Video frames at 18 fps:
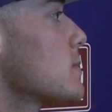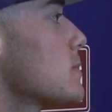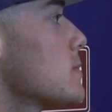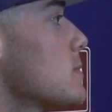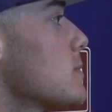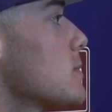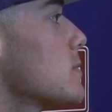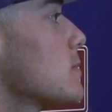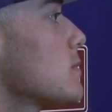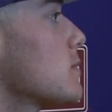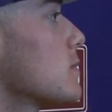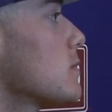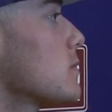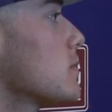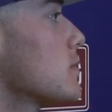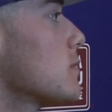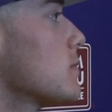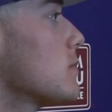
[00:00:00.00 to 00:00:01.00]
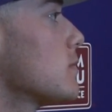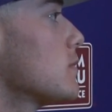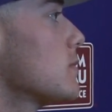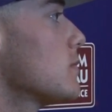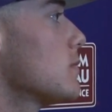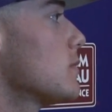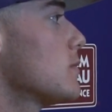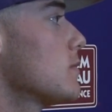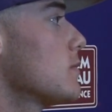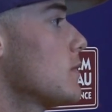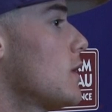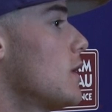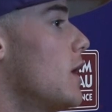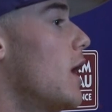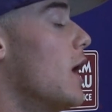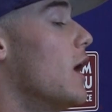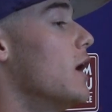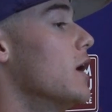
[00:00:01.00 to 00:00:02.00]
what it was exactly?
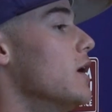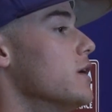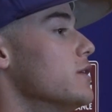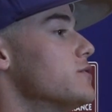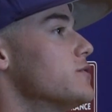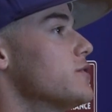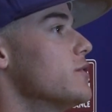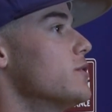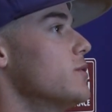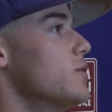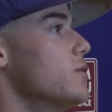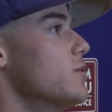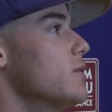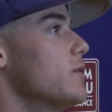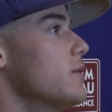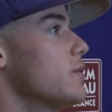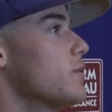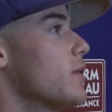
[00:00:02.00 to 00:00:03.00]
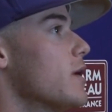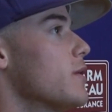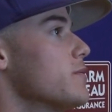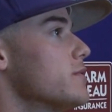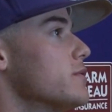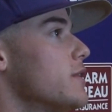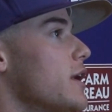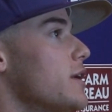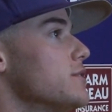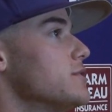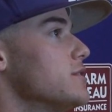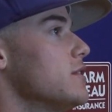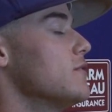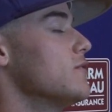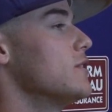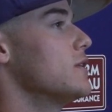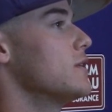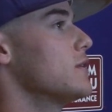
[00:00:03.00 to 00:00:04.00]
So around
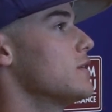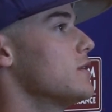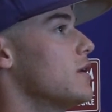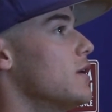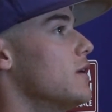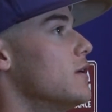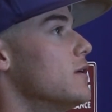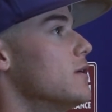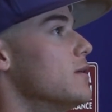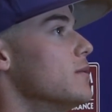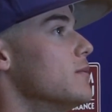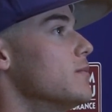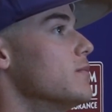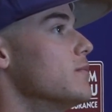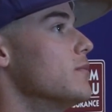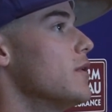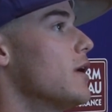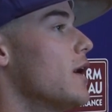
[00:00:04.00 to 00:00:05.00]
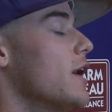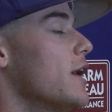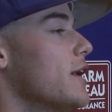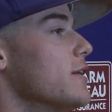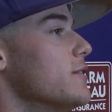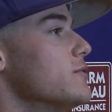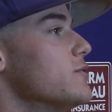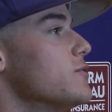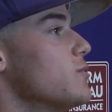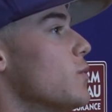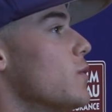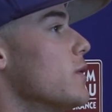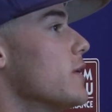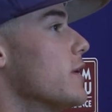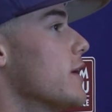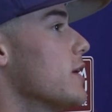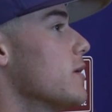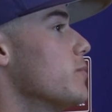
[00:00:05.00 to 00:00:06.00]
Thanksgiving, I had
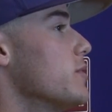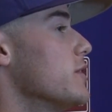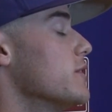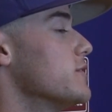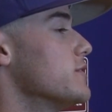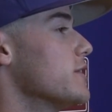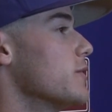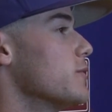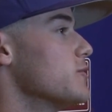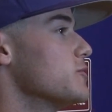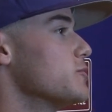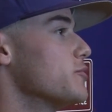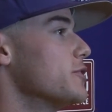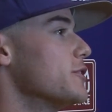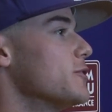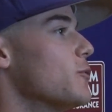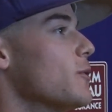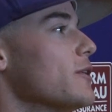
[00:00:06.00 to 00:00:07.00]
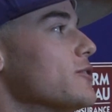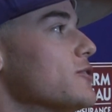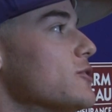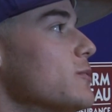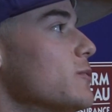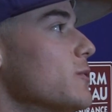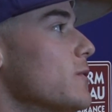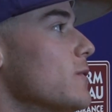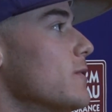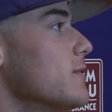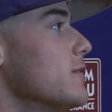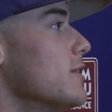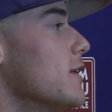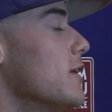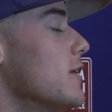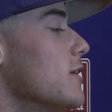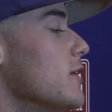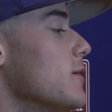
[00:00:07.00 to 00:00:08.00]
swung at a pitch that was pretty questionable,
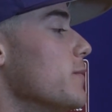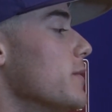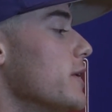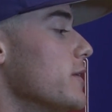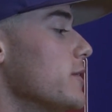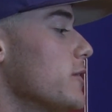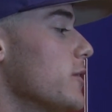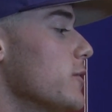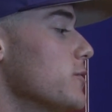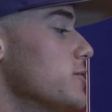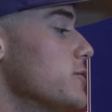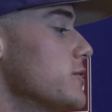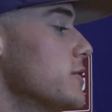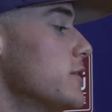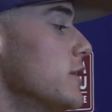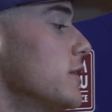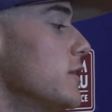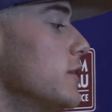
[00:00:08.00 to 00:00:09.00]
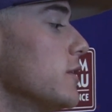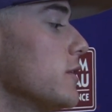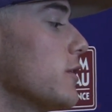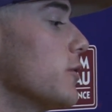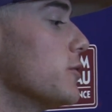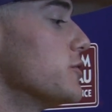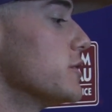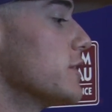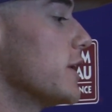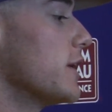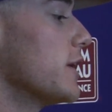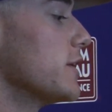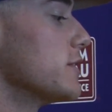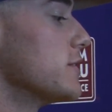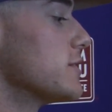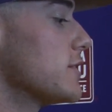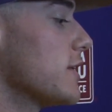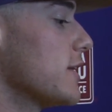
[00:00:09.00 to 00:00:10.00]
and coach and
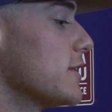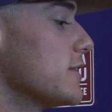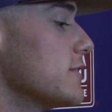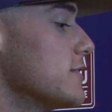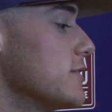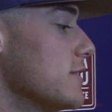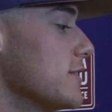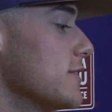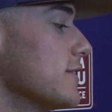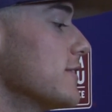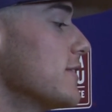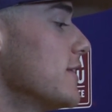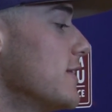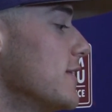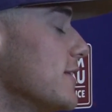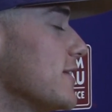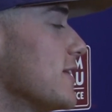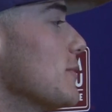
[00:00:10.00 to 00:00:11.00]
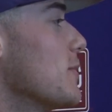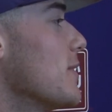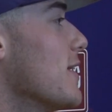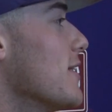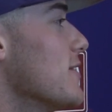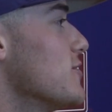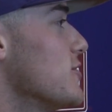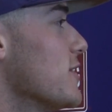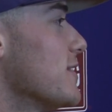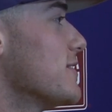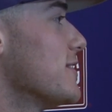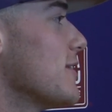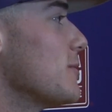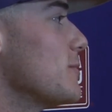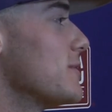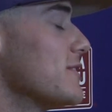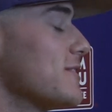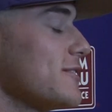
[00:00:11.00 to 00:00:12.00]
I decided to get my eyes checked
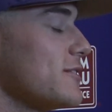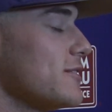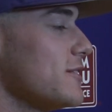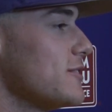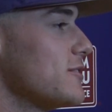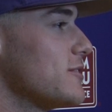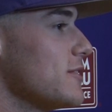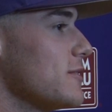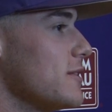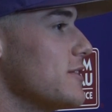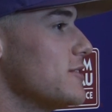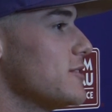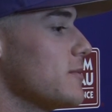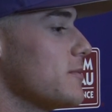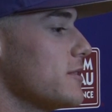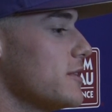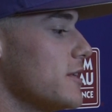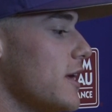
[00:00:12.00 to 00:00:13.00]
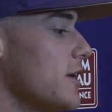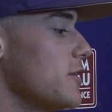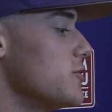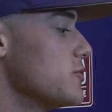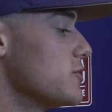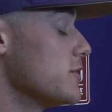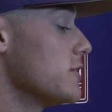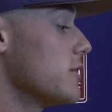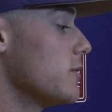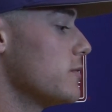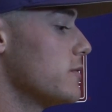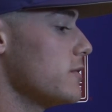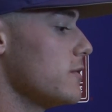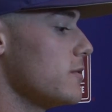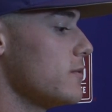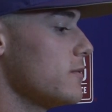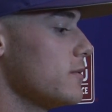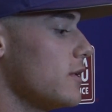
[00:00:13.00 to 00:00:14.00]
out because it's something that I usually don't
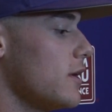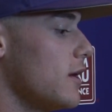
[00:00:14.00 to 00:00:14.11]
do.